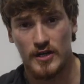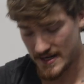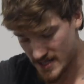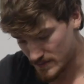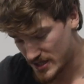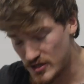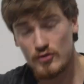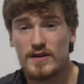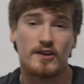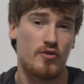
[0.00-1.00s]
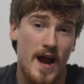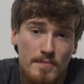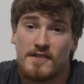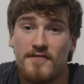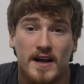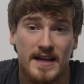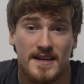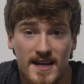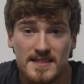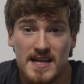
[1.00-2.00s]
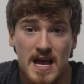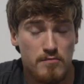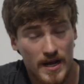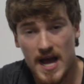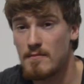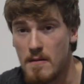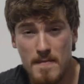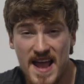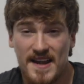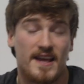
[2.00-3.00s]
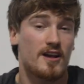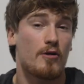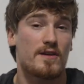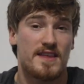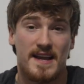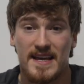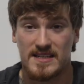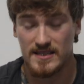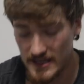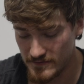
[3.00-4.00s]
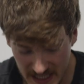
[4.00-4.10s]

And it's up to you to grab your fucking nuts, become a man, and go to that next level.